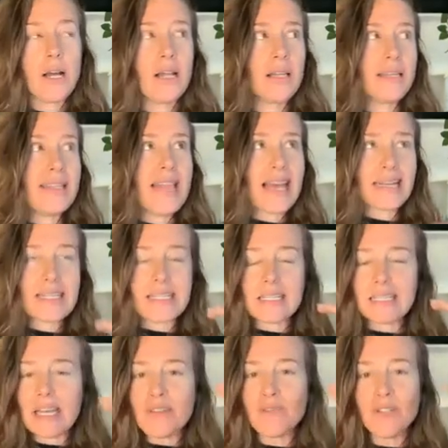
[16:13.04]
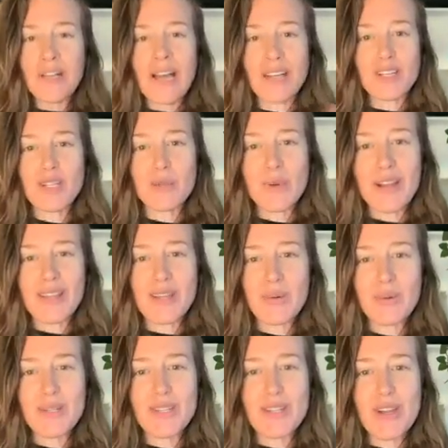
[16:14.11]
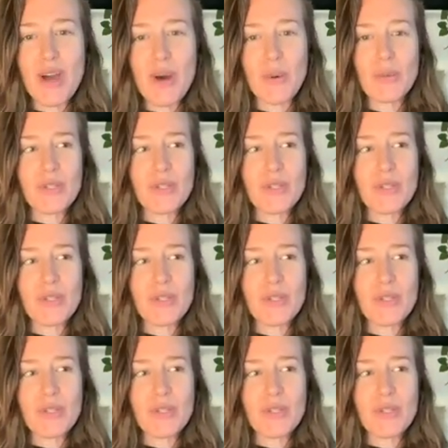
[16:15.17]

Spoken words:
next level X-ray. There was no